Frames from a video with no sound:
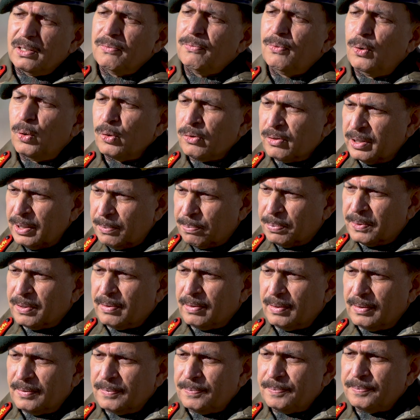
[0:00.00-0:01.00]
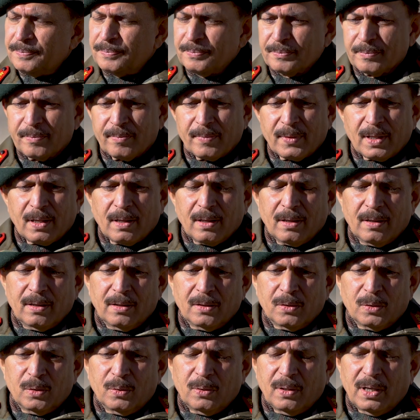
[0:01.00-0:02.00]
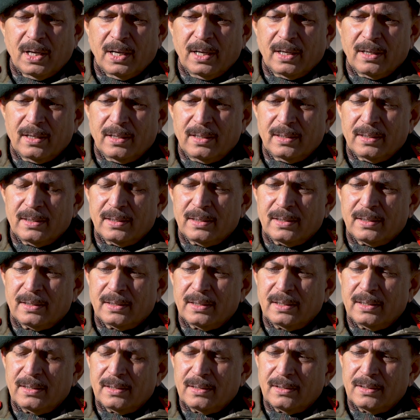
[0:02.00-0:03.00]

in four steps, you know, and uh,